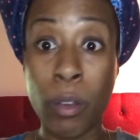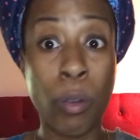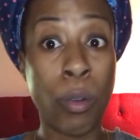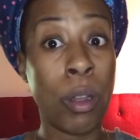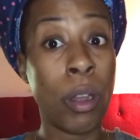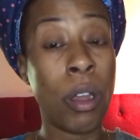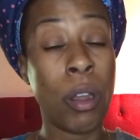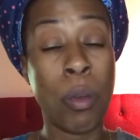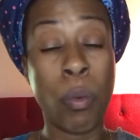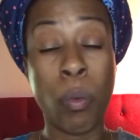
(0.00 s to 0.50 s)

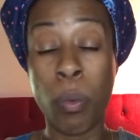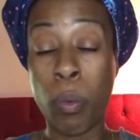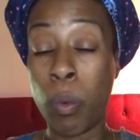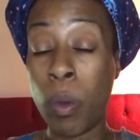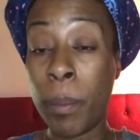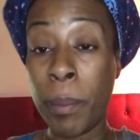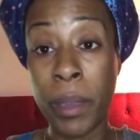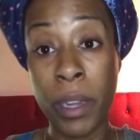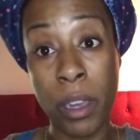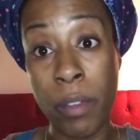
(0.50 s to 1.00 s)
or
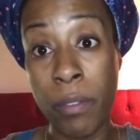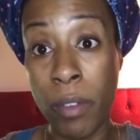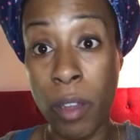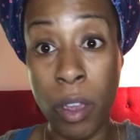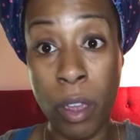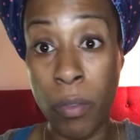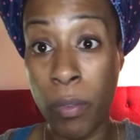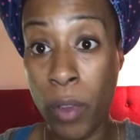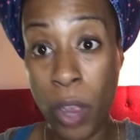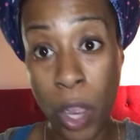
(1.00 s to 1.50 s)
women
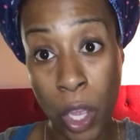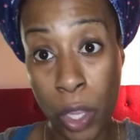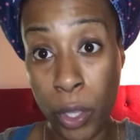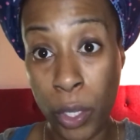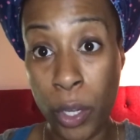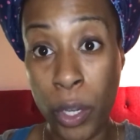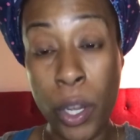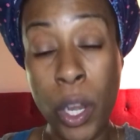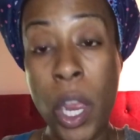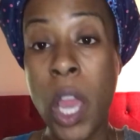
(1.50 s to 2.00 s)
of
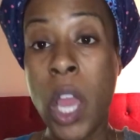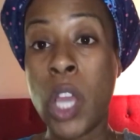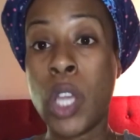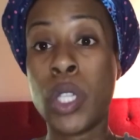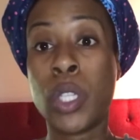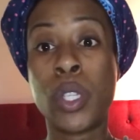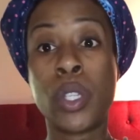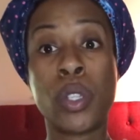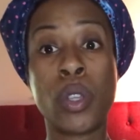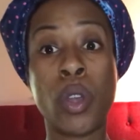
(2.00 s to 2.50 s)
color.
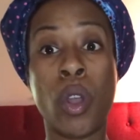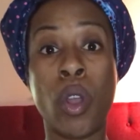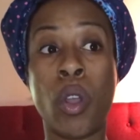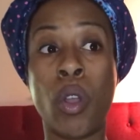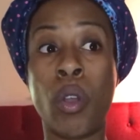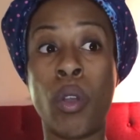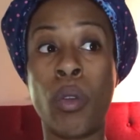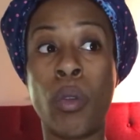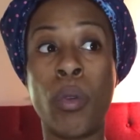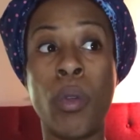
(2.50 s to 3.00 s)

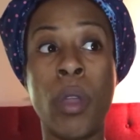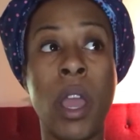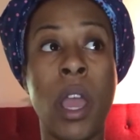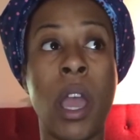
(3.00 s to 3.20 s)
So